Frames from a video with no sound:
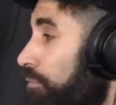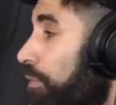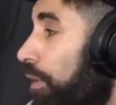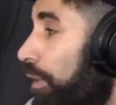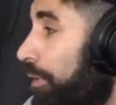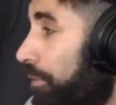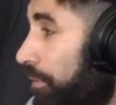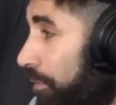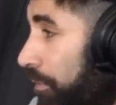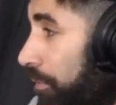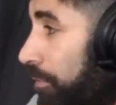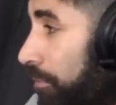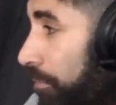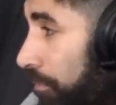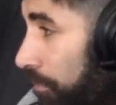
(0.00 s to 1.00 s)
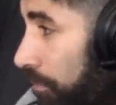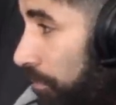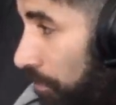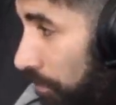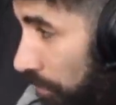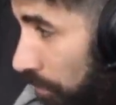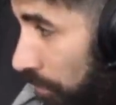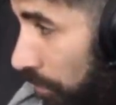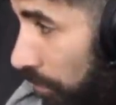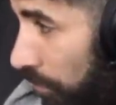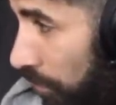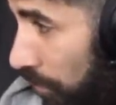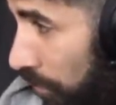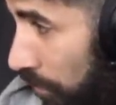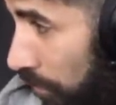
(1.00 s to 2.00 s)
Right. 28 goal
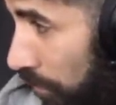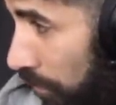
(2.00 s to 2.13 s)
contributions